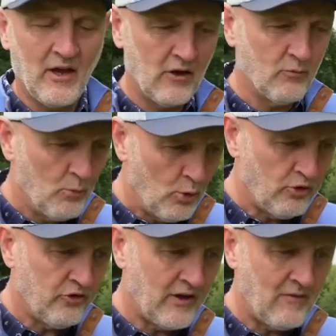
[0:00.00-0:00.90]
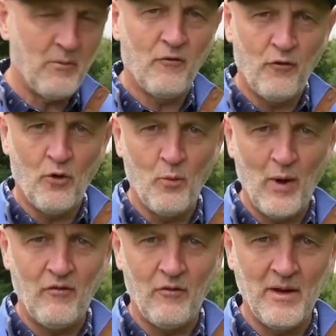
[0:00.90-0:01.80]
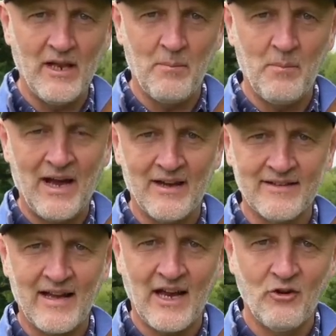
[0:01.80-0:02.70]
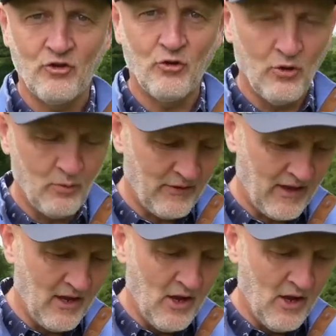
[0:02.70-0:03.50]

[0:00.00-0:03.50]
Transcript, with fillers: As much as they've performed well for me in the past, I struggle with it.